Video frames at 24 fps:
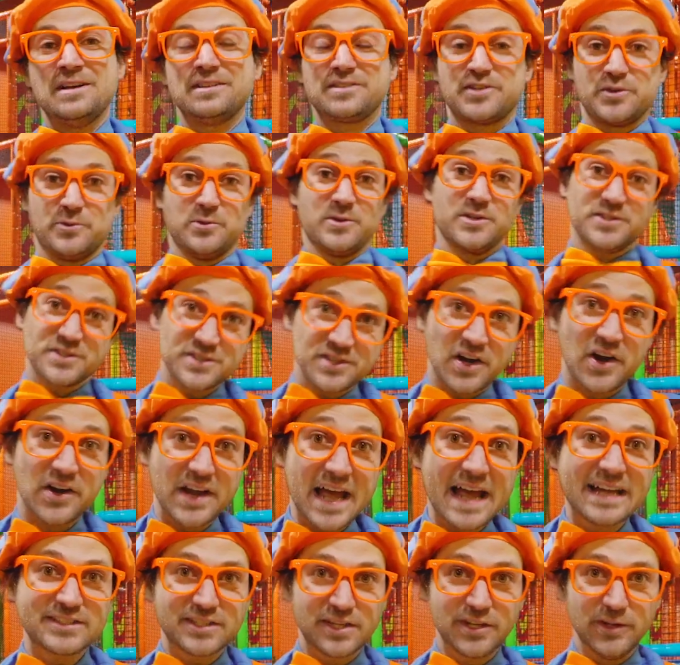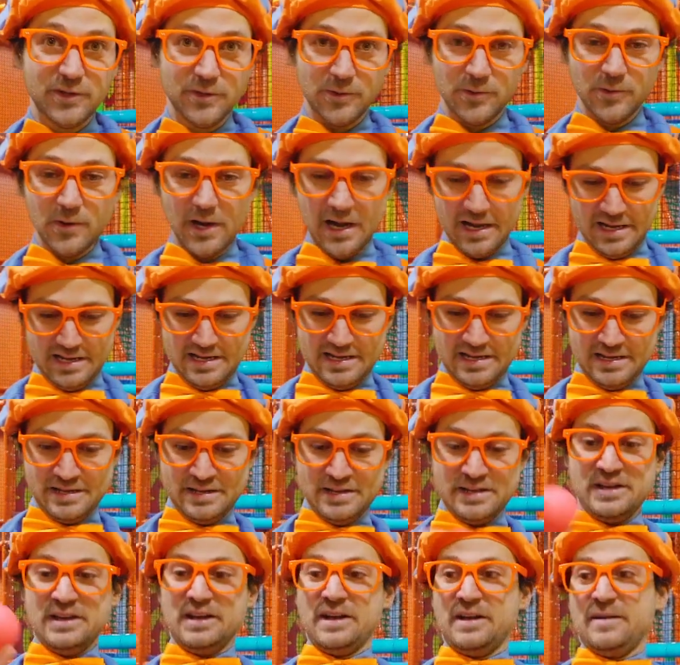So we'll start at 2,
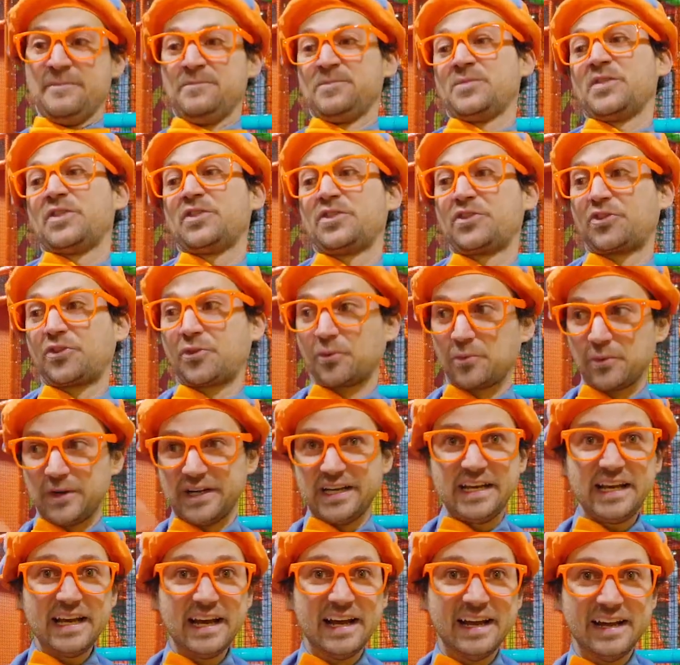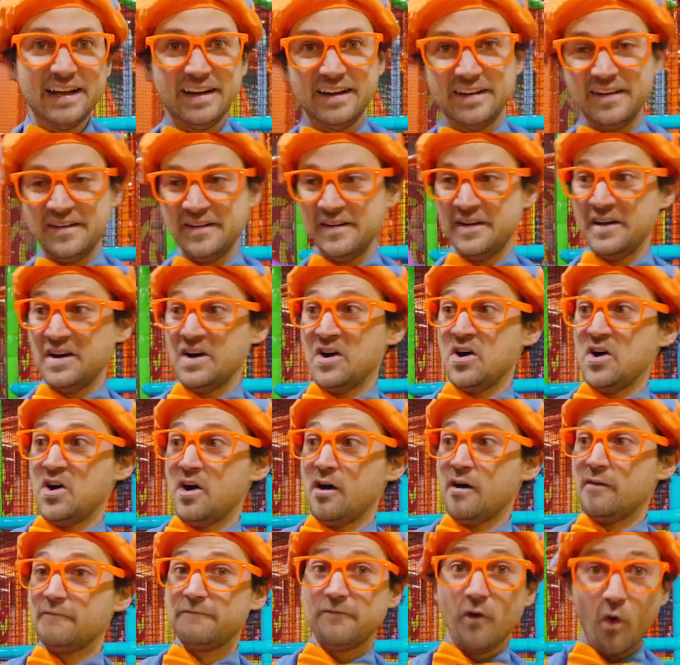3,
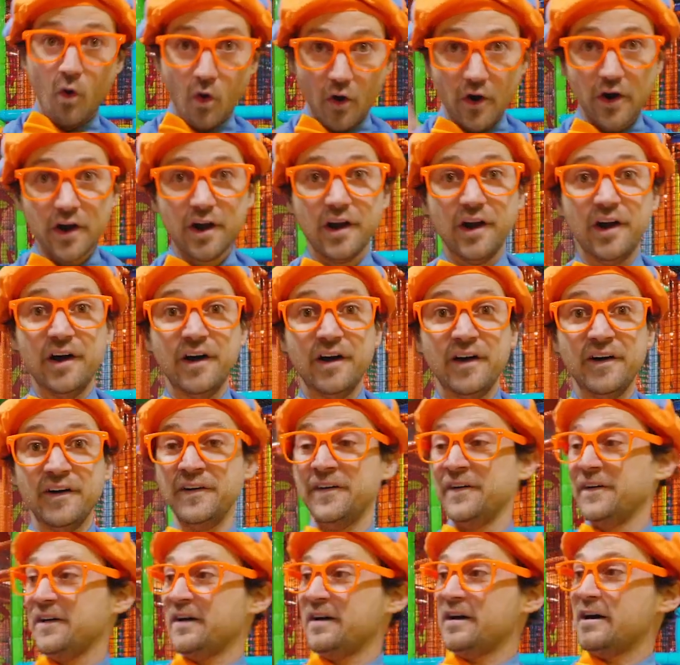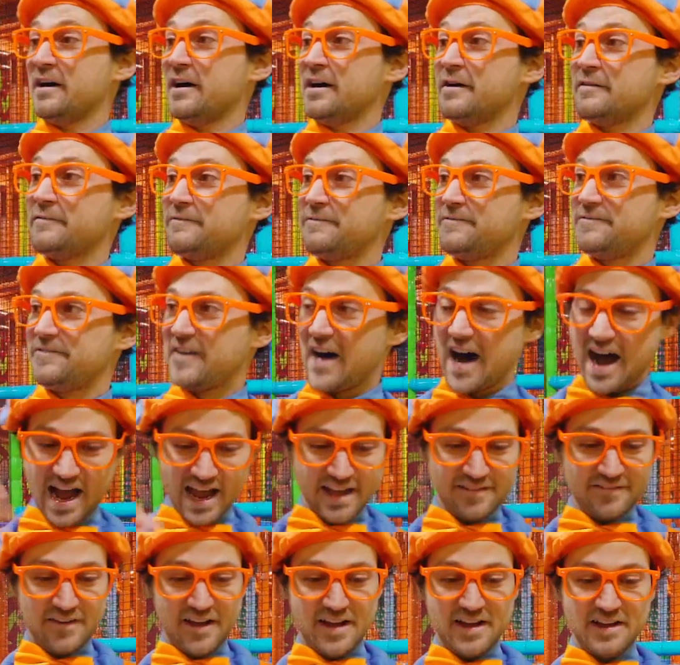4,
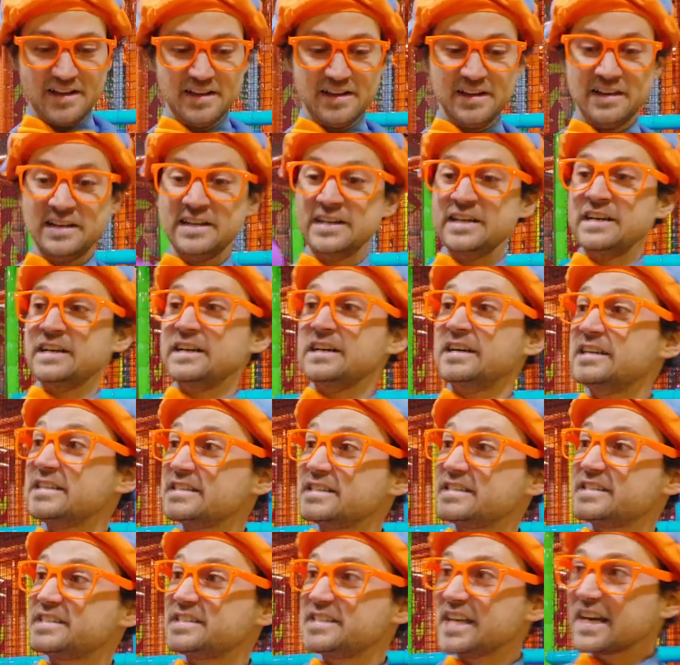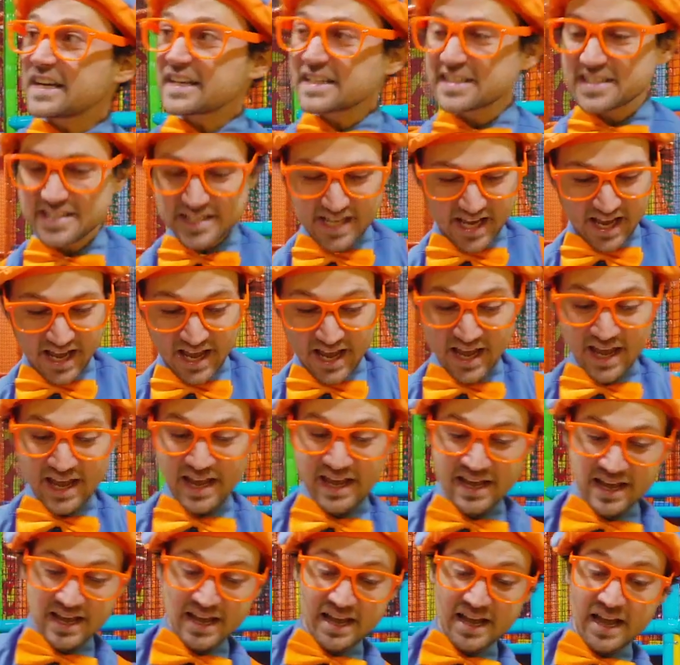5, 6,
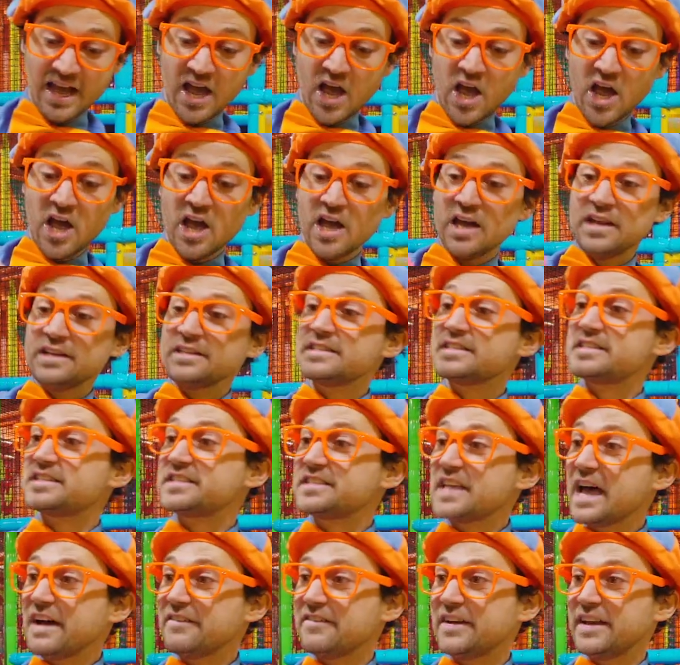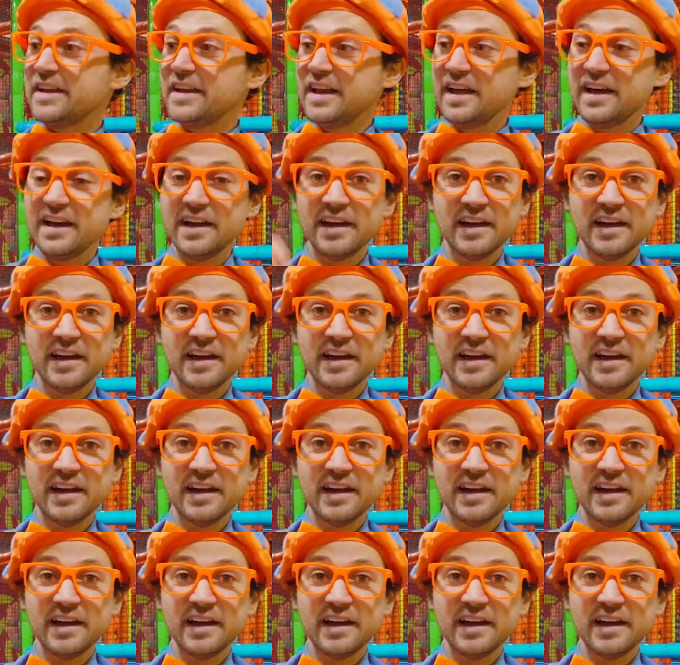7,